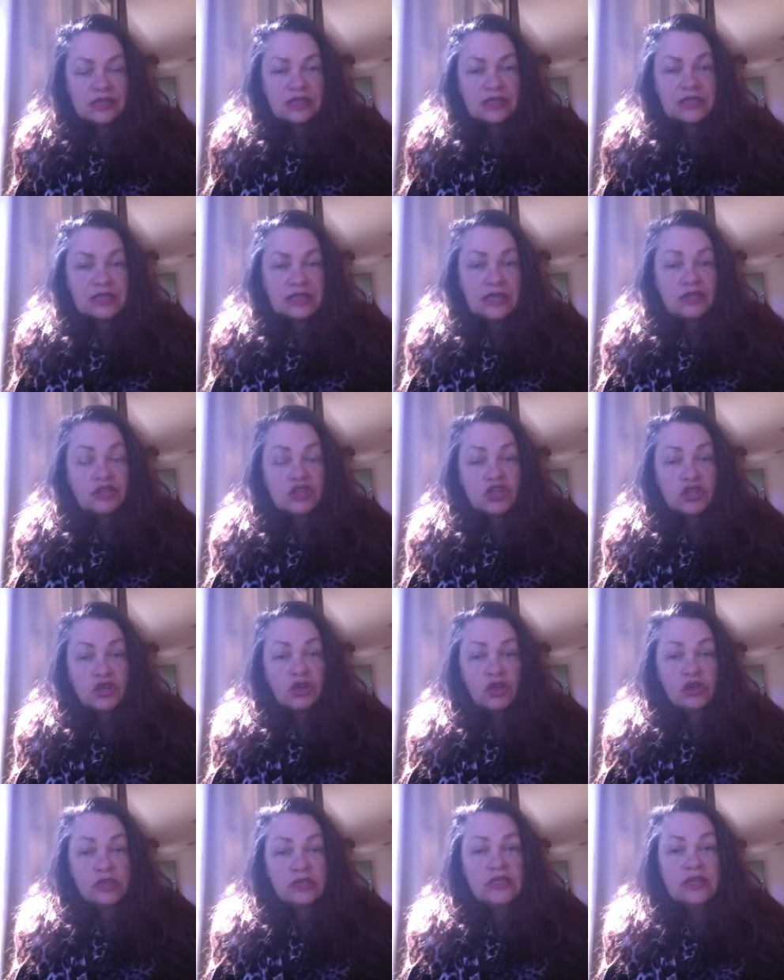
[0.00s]
essential
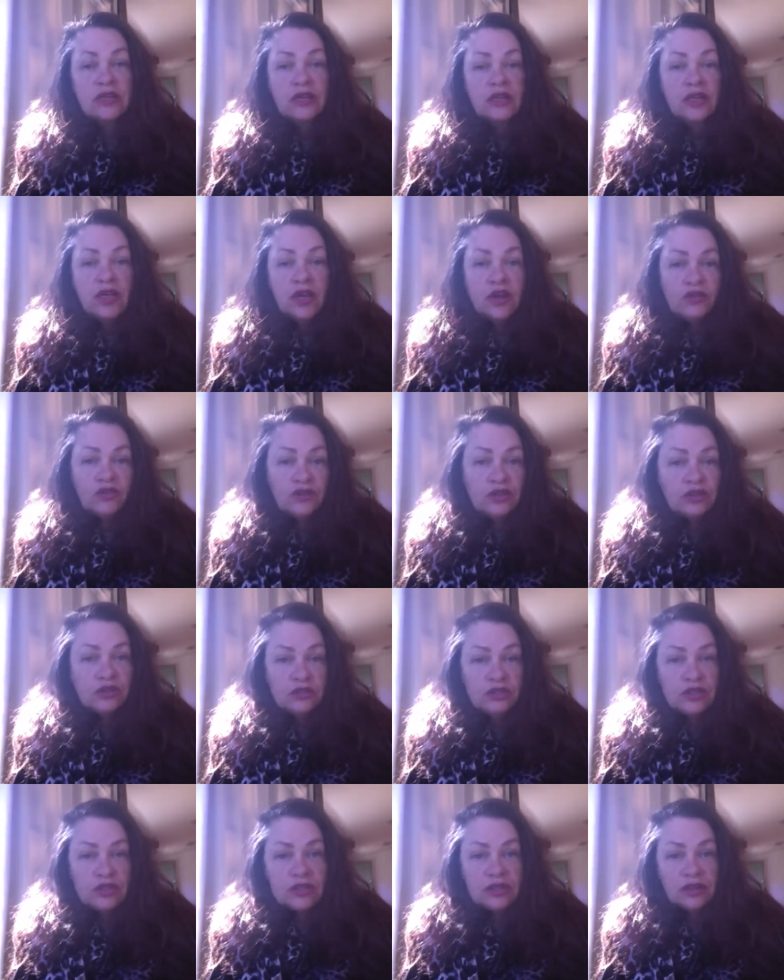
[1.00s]
oils for
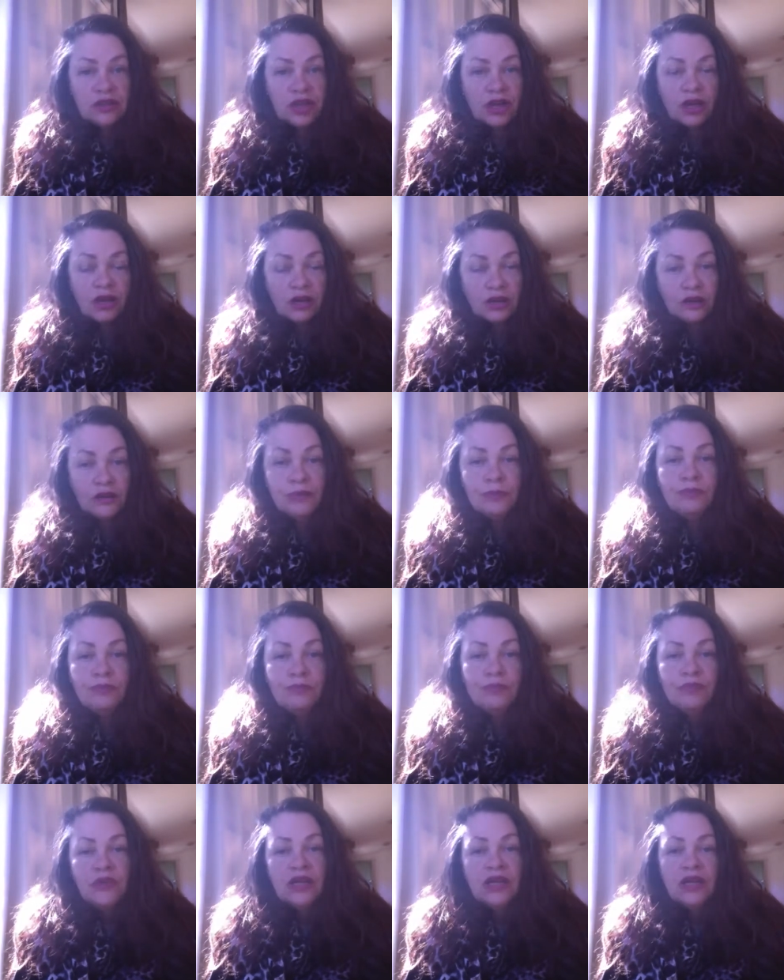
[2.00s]
use in the home,
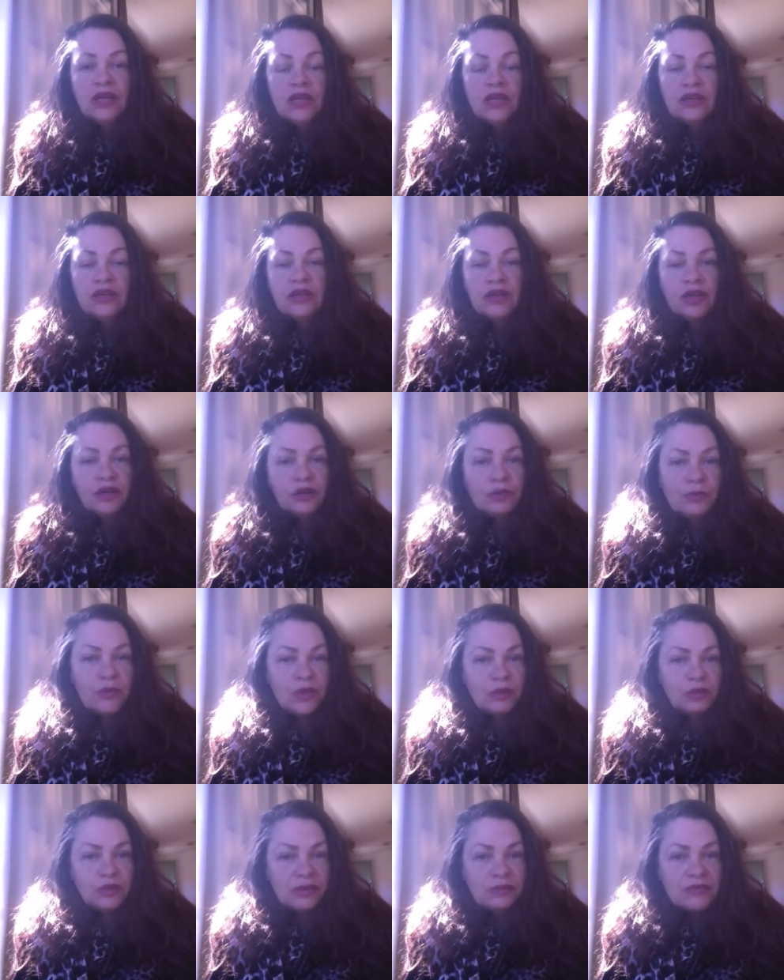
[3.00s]
go to
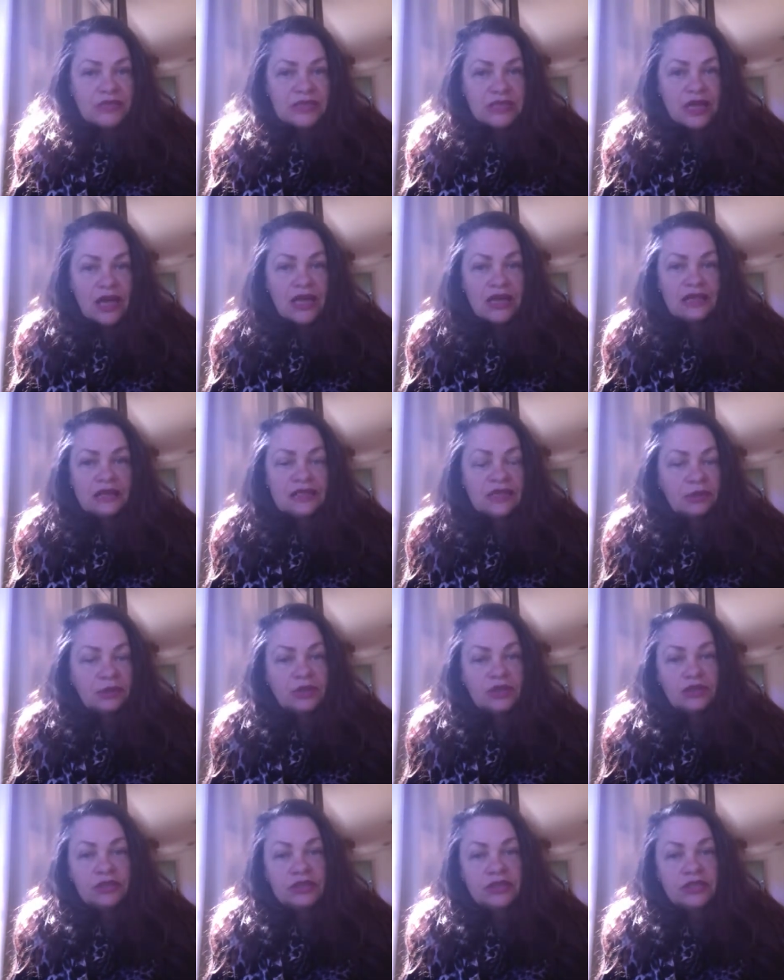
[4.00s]
my website
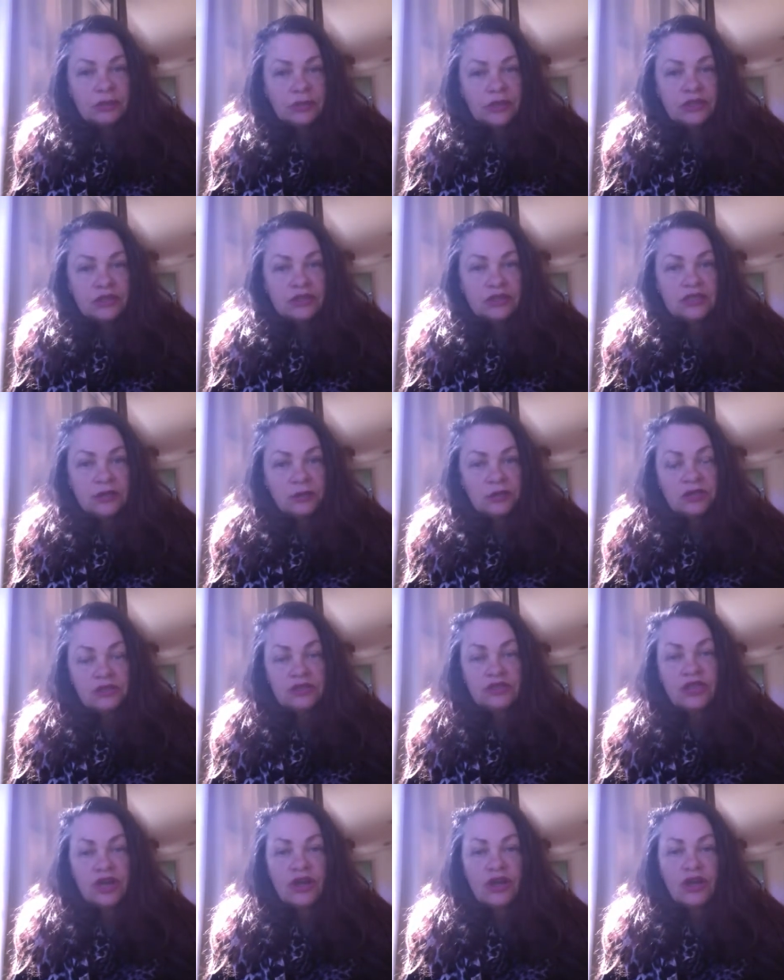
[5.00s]

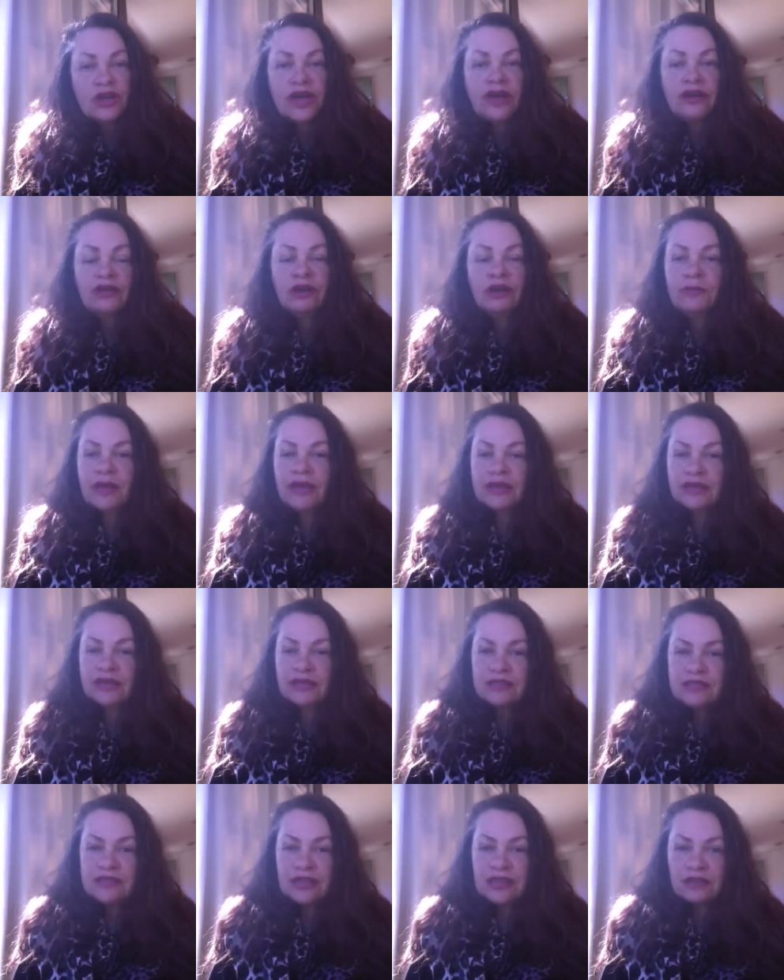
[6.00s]

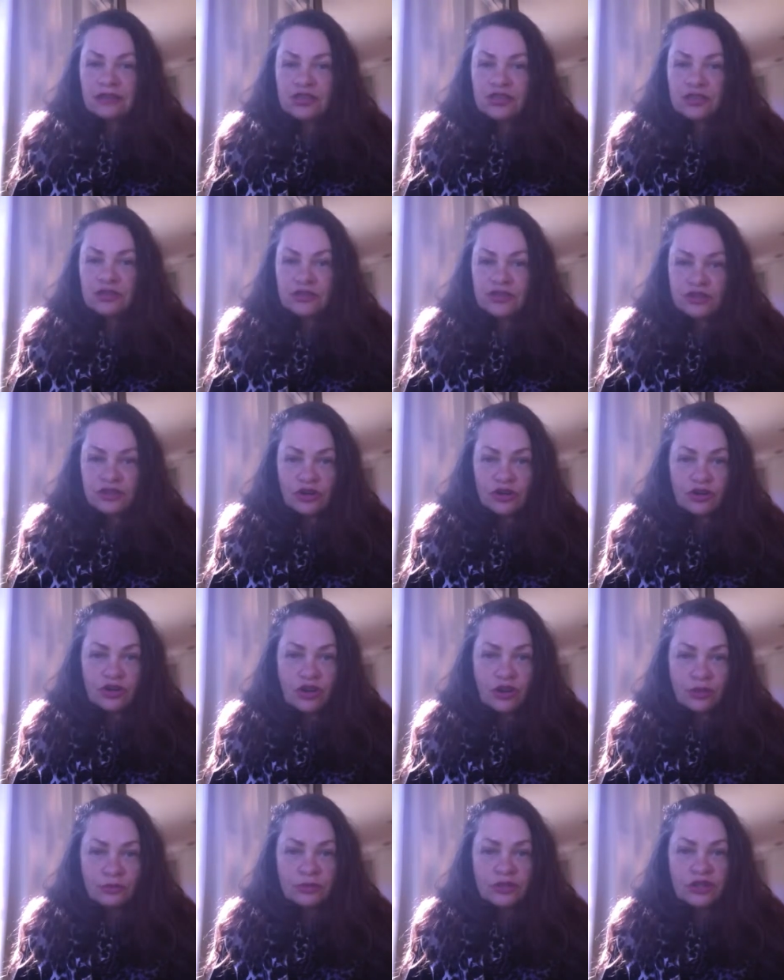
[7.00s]

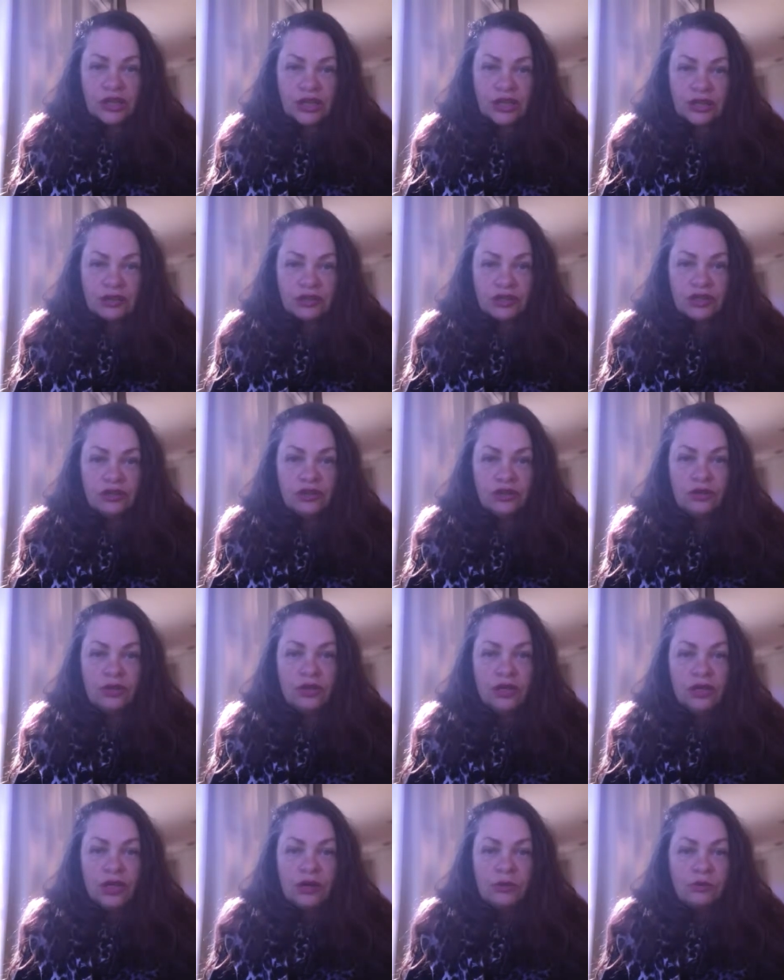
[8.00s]
www.aromatiqueessentials.com.au
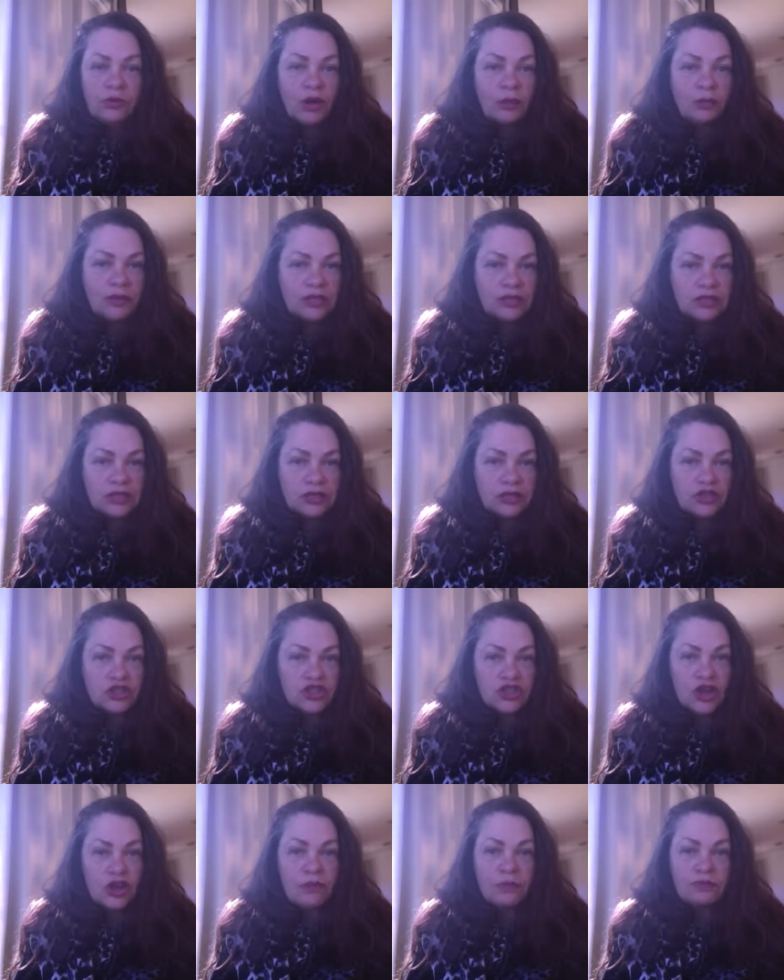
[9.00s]
pop into the
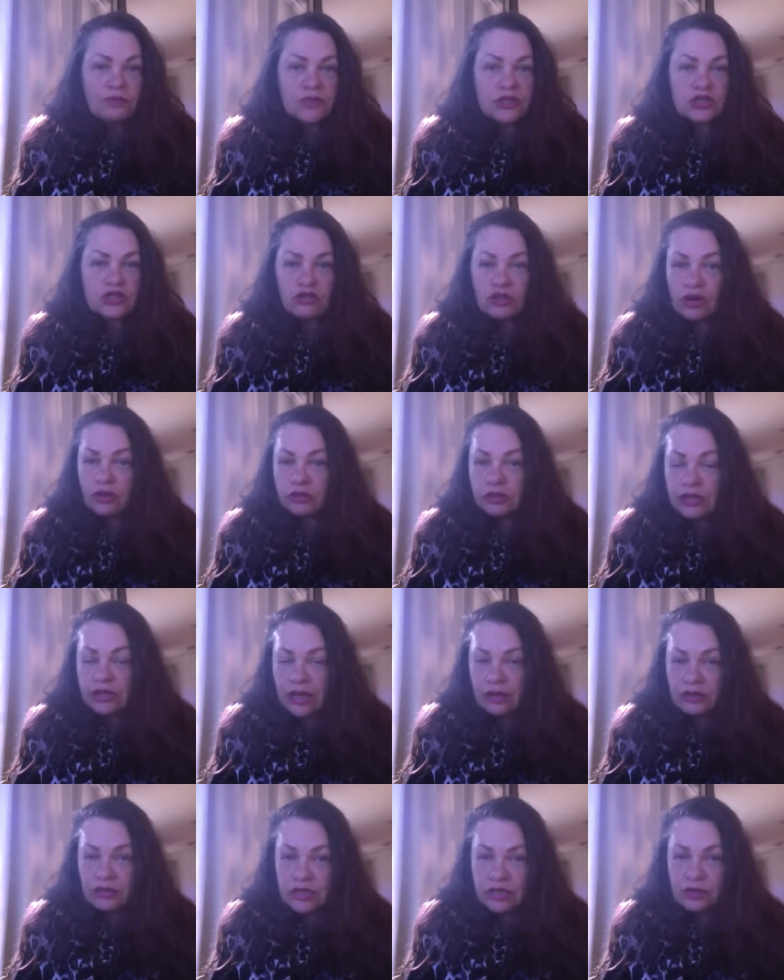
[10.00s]
shop, scroll
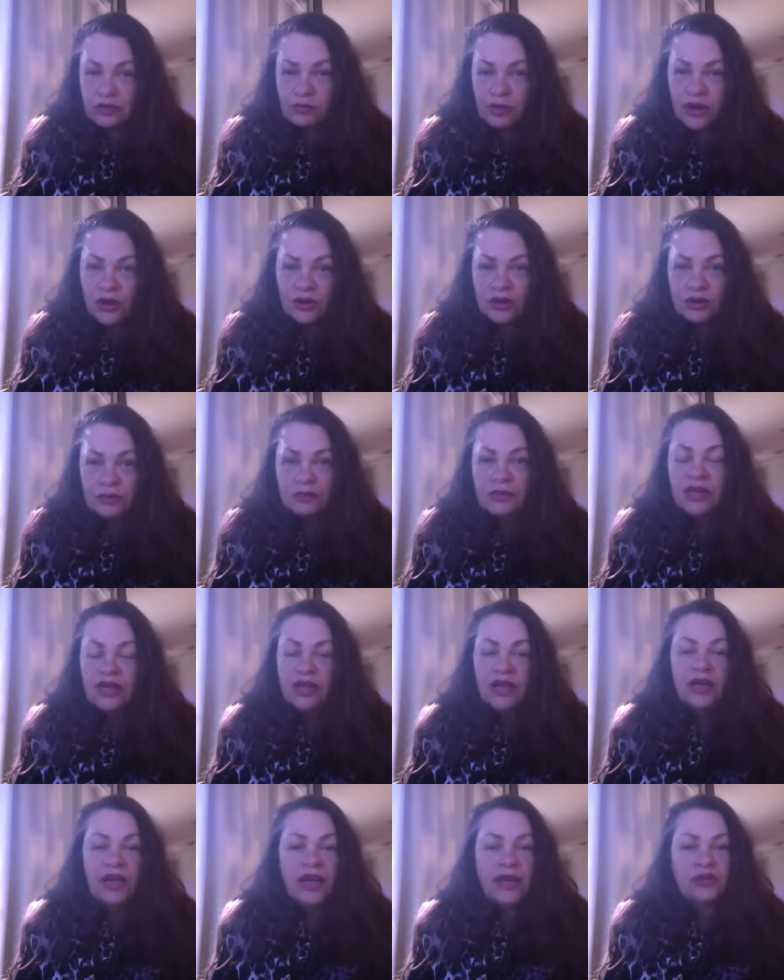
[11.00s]
down to the bottom,
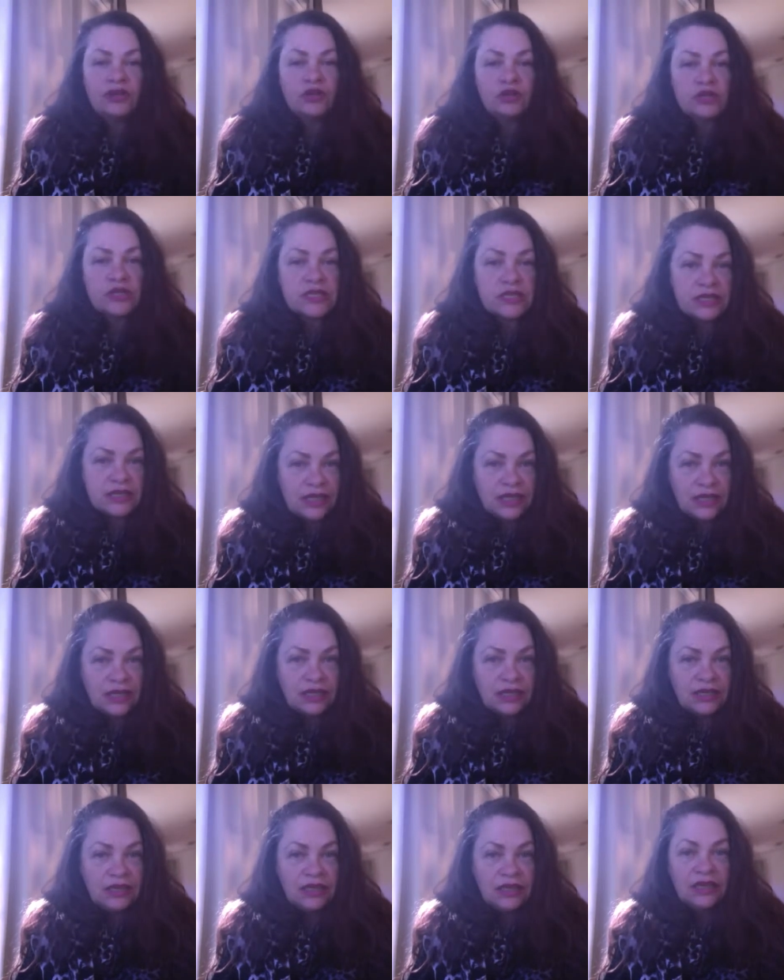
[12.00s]
and you'll
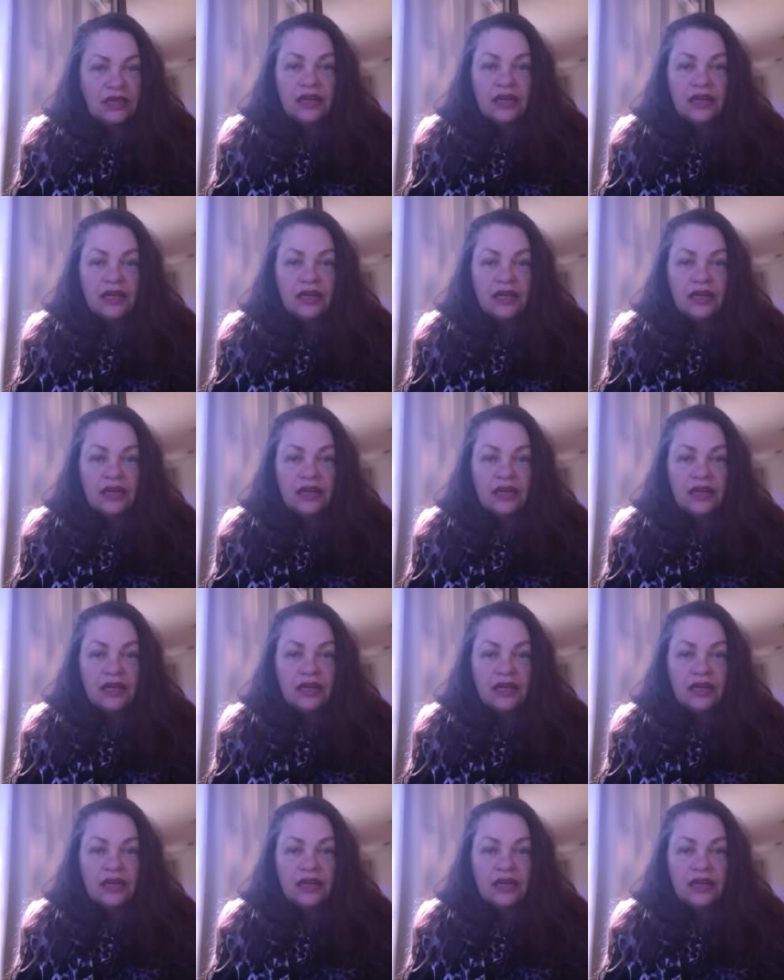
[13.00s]
see